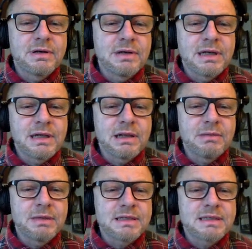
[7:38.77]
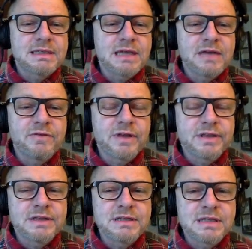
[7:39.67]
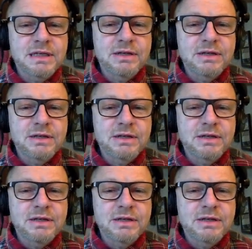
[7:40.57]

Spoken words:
a little bit safer than C.